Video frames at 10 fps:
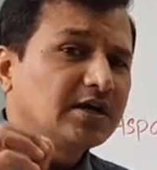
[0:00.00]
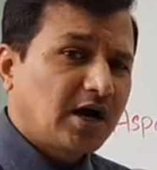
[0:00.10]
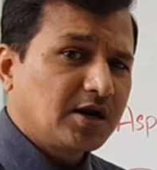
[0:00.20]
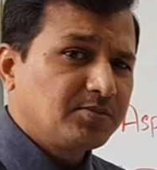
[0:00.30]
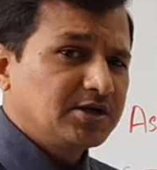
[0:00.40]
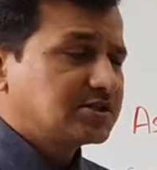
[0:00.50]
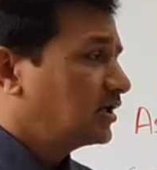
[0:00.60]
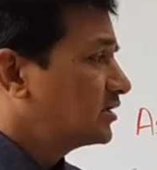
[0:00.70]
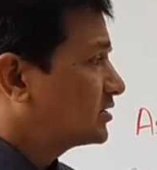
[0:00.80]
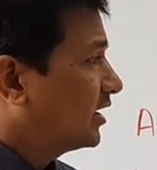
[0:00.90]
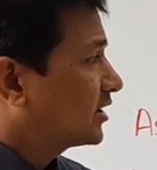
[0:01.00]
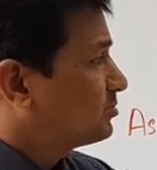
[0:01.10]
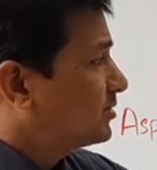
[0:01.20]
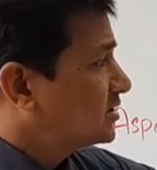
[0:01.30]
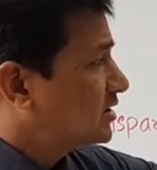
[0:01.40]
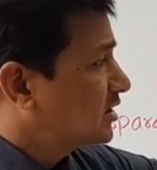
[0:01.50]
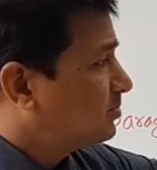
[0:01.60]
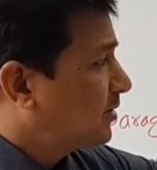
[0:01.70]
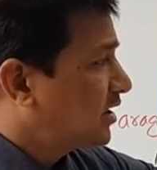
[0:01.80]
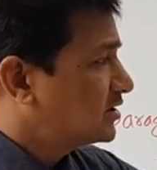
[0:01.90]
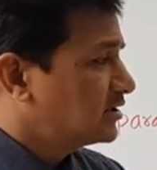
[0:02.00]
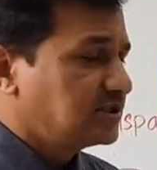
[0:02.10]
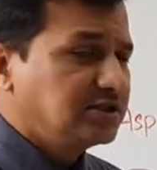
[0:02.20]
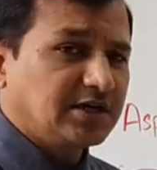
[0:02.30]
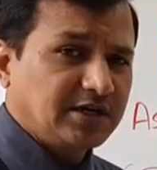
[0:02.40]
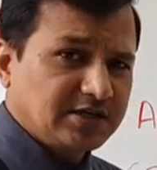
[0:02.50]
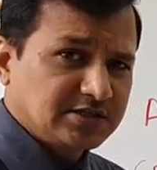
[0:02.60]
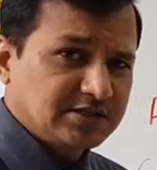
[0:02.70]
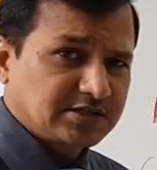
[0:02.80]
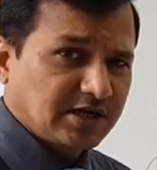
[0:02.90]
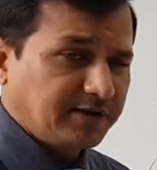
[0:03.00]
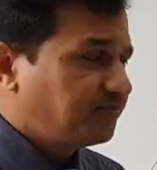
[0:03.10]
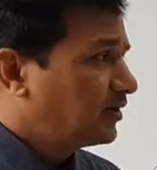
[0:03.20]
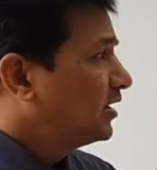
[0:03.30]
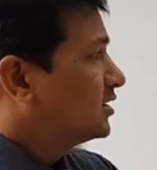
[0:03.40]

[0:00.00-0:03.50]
normal cells they express asparagine synthetase enzyme.